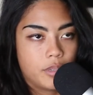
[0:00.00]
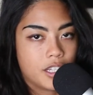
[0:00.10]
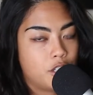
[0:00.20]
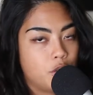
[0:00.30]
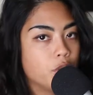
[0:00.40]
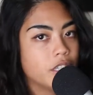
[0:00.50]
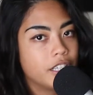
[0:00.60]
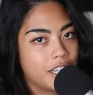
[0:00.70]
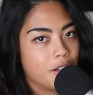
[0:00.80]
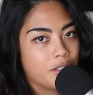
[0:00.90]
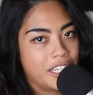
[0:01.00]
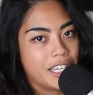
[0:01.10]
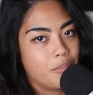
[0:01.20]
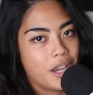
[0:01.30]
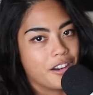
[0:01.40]
Because you really can only
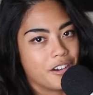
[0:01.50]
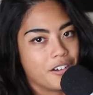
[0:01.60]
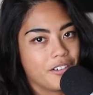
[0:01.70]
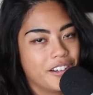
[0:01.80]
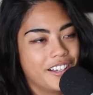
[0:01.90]
get better